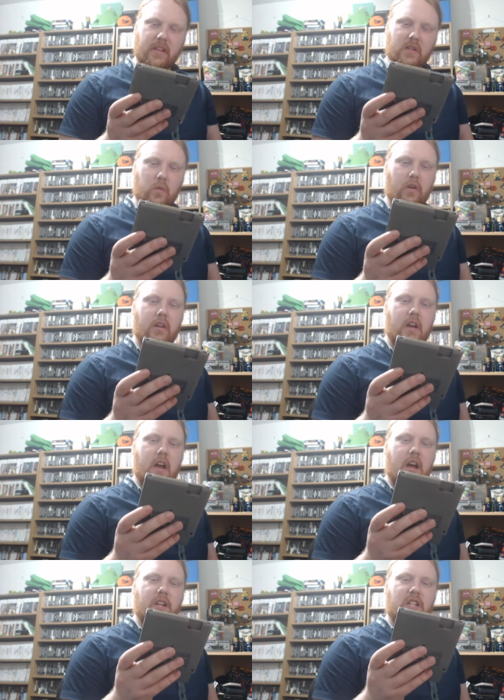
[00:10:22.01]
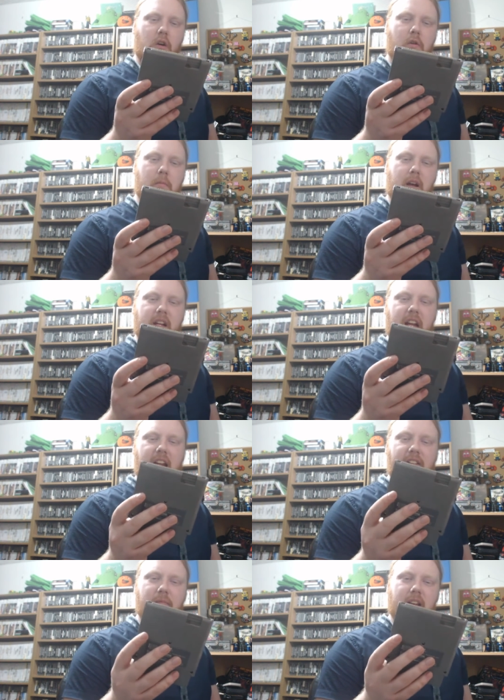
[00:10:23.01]
this one. Joe and Matt
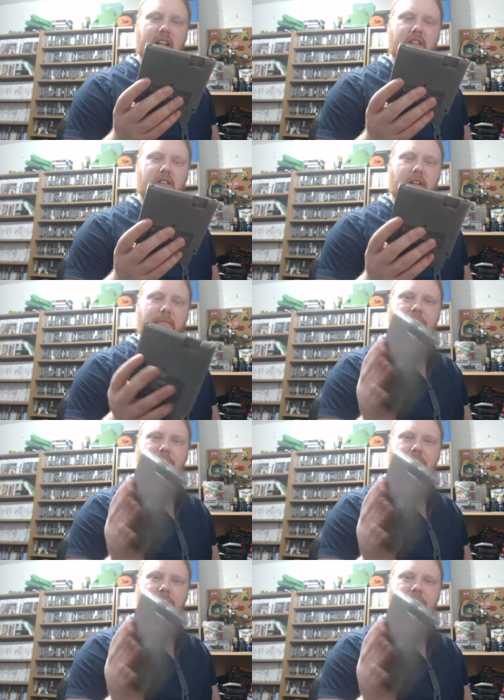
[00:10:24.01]
Caveman Ninja.